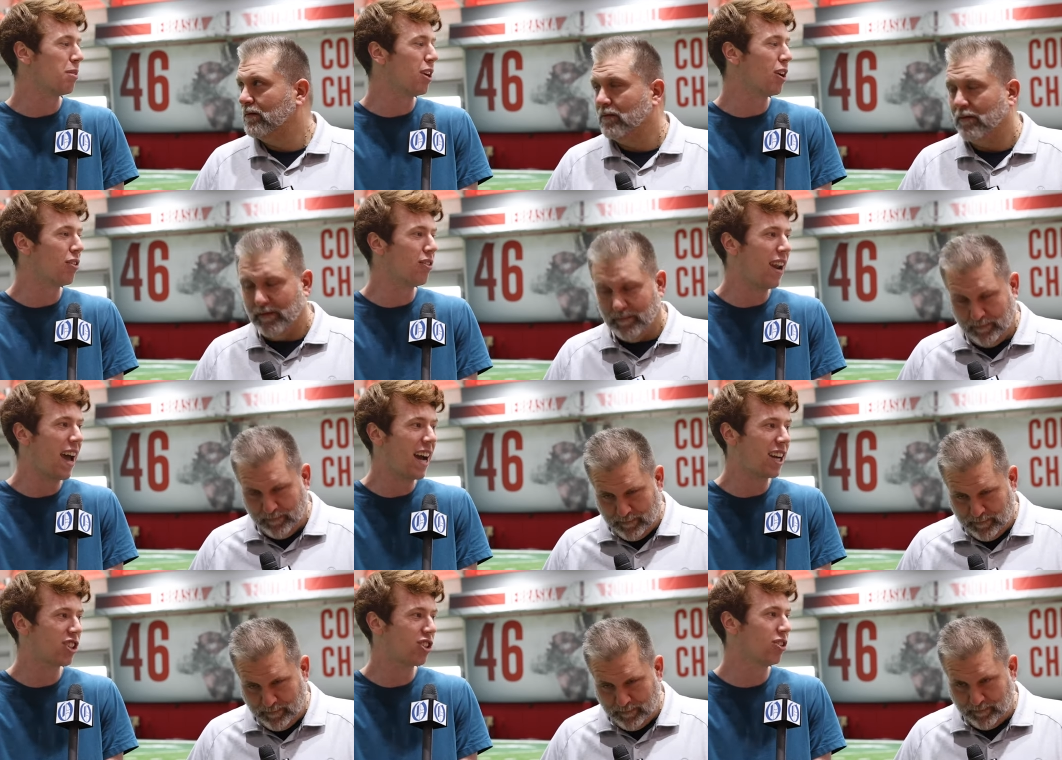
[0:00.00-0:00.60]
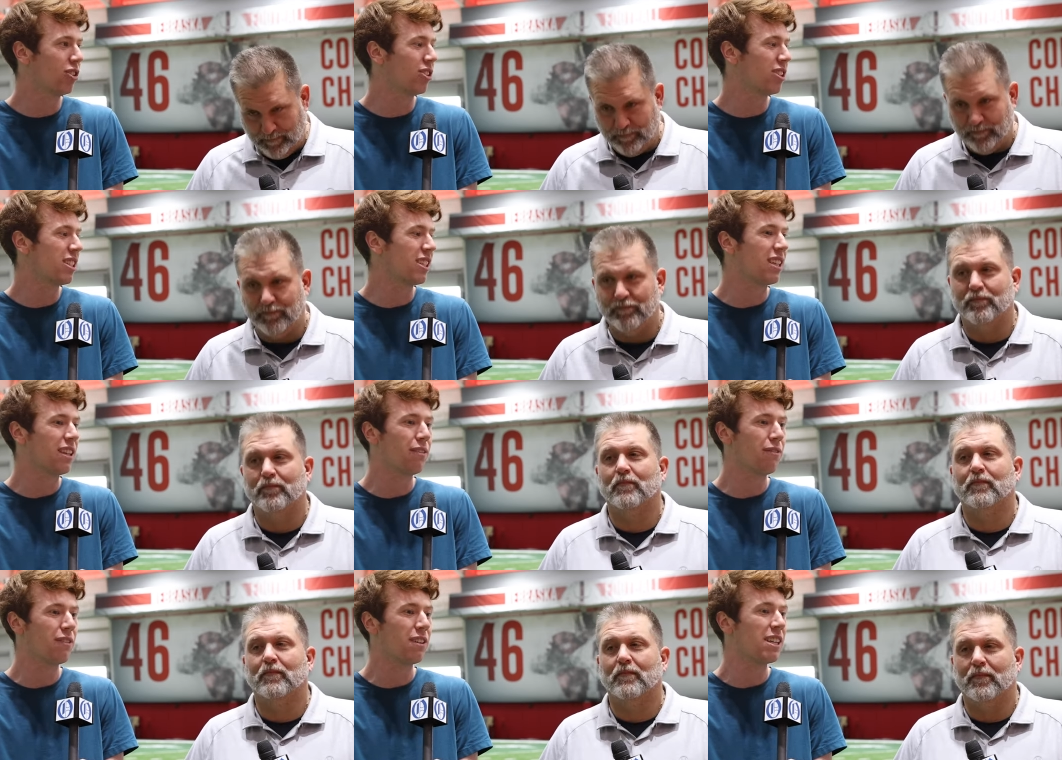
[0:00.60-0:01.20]
Speaker 1: You know, national
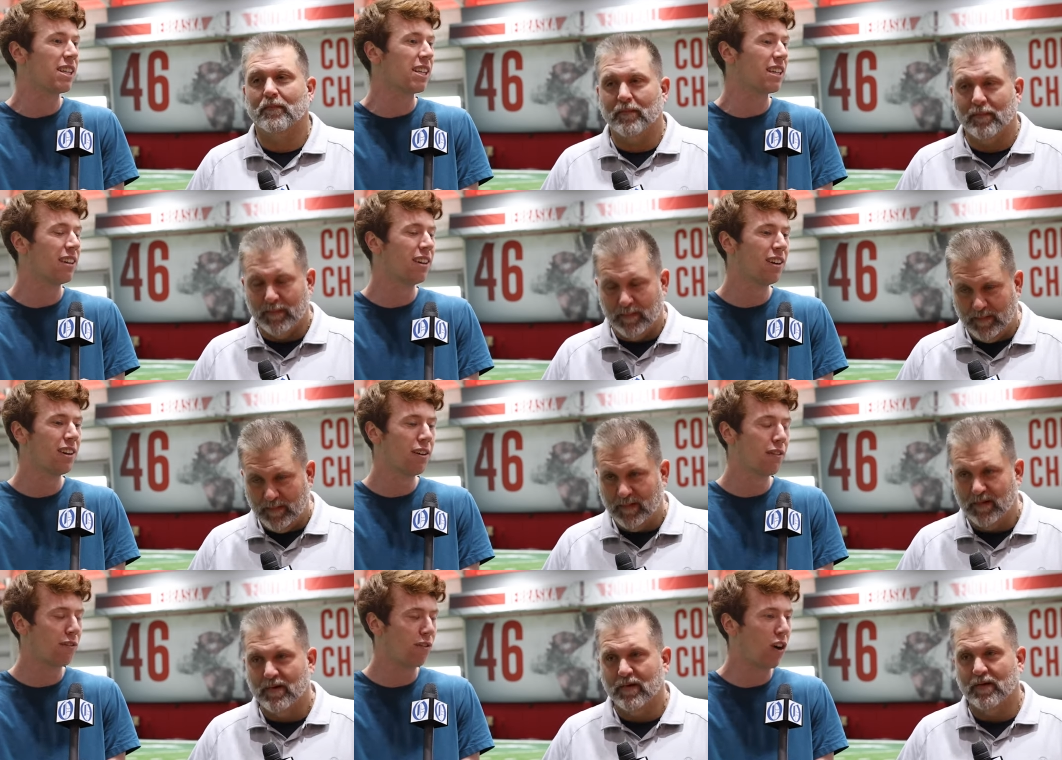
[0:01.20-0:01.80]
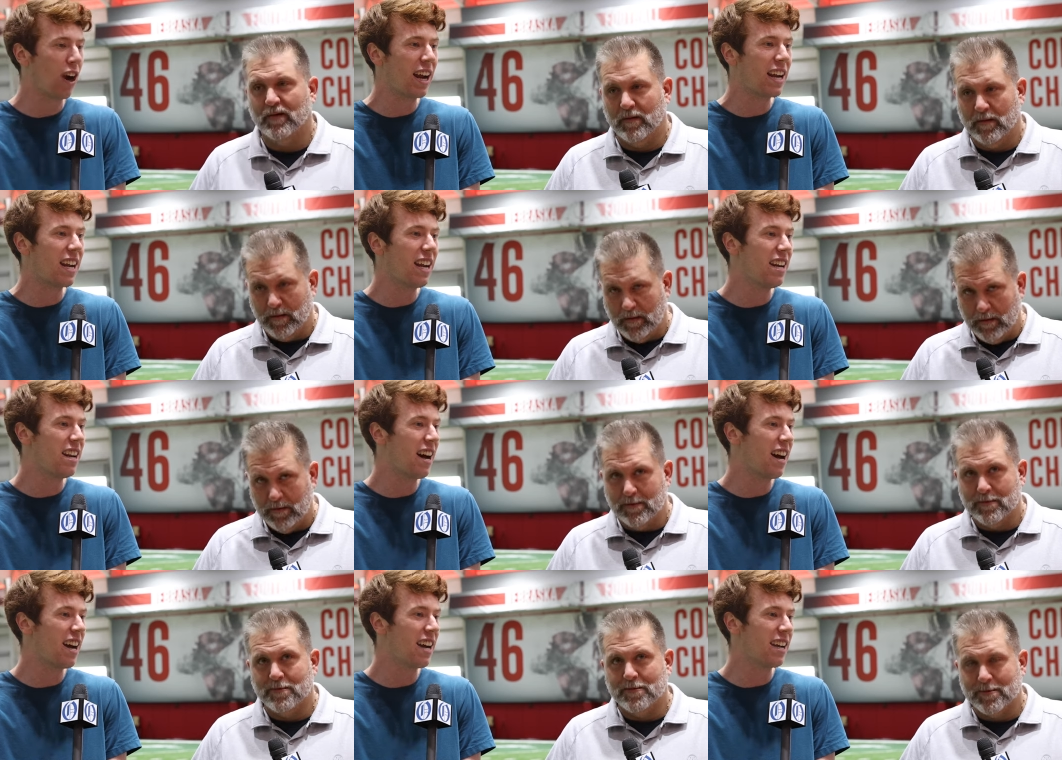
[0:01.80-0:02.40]
TV,
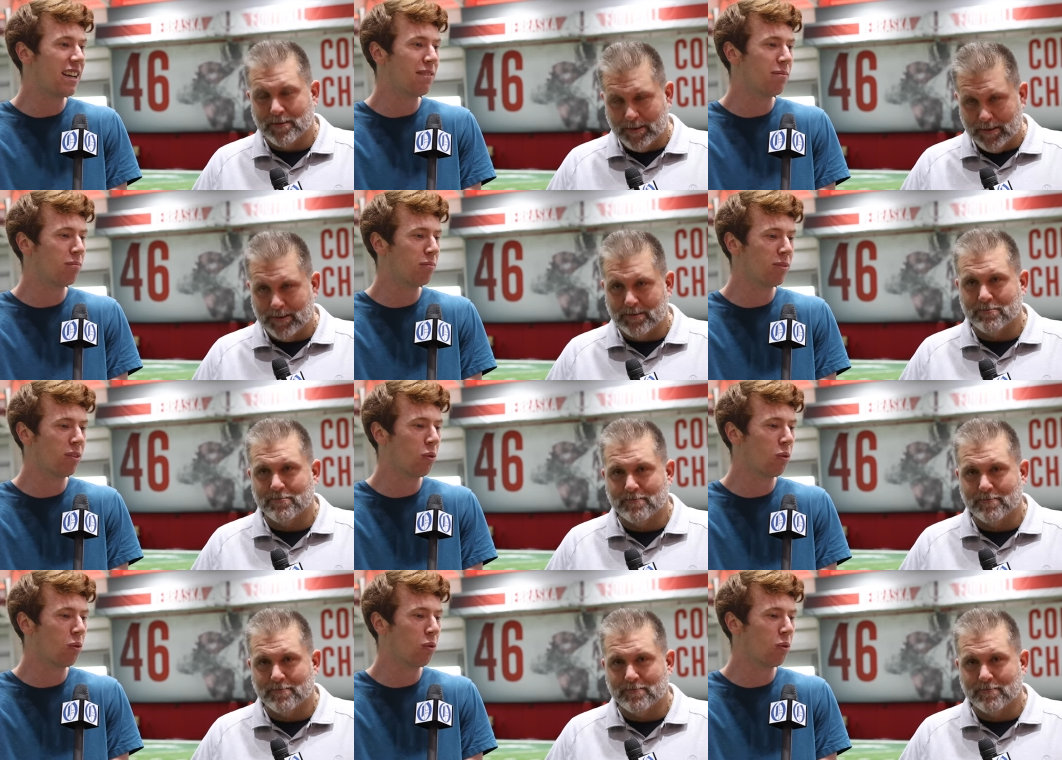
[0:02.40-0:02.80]
Friday night,